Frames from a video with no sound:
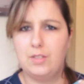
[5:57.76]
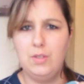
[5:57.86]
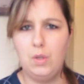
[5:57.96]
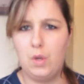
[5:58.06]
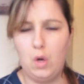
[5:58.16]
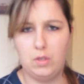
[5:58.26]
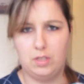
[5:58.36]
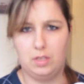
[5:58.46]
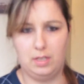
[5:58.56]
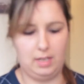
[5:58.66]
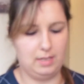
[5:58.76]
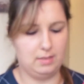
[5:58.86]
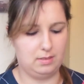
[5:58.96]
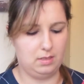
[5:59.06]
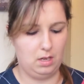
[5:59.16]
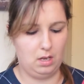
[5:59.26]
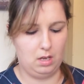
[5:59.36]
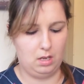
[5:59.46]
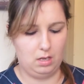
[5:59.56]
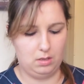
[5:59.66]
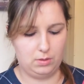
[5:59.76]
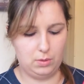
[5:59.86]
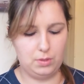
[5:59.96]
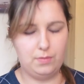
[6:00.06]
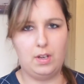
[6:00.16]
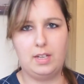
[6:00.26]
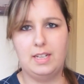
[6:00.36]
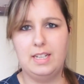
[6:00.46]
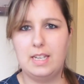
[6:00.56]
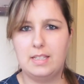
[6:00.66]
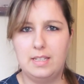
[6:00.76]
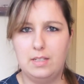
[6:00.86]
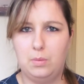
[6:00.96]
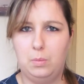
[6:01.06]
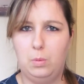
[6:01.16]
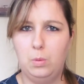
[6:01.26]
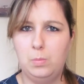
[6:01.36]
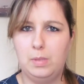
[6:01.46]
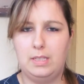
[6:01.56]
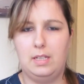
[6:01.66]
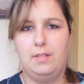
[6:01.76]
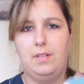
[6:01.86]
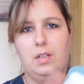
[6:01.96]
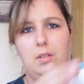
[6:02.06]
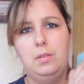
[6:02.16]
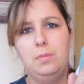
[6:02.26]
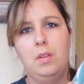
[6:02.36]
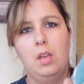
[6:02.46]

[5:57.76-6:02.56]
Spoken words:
not cotton, it's sort of like a knitted wool material.